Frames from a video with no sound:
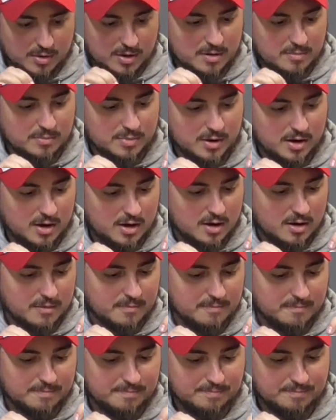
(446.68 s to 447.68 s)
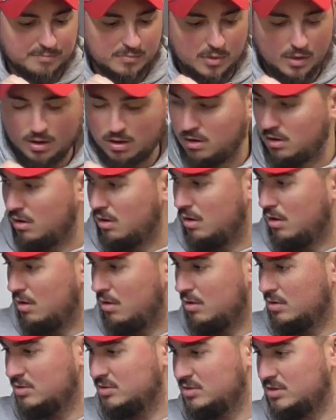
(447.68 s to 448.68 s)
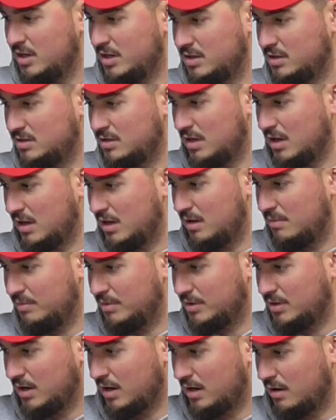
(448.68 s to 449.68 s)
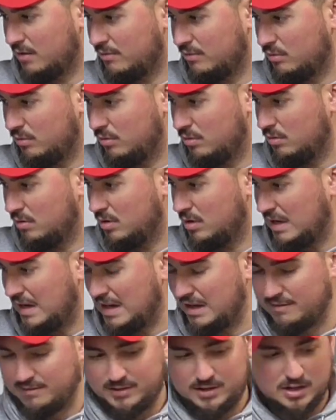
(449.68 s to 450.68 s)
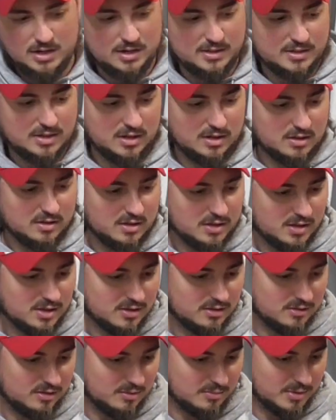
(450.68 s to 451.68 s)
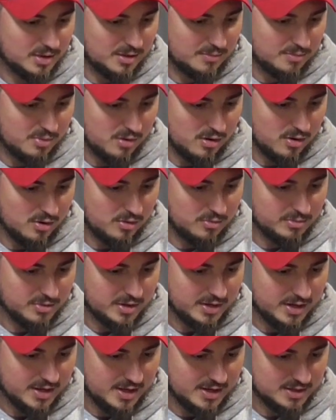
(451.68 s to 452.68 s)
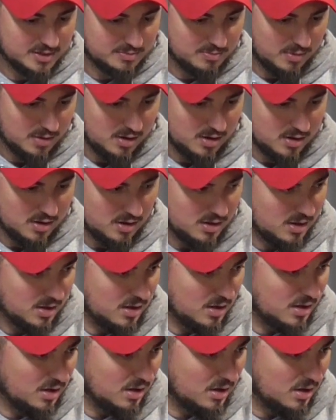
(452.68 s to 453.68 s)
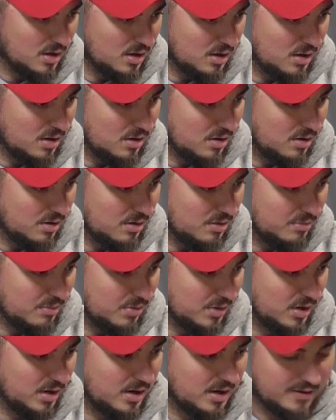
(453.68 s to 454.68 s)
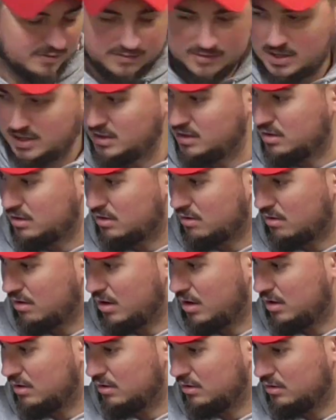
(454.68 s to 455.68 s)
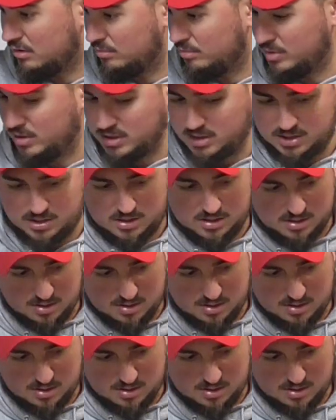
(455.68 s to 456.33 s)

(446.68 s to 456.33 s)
Peep there. Just take your time, be careful. I haven't done a ton of these. I'm not a pro, I'm not an expert, but I've tinkered around a little bit.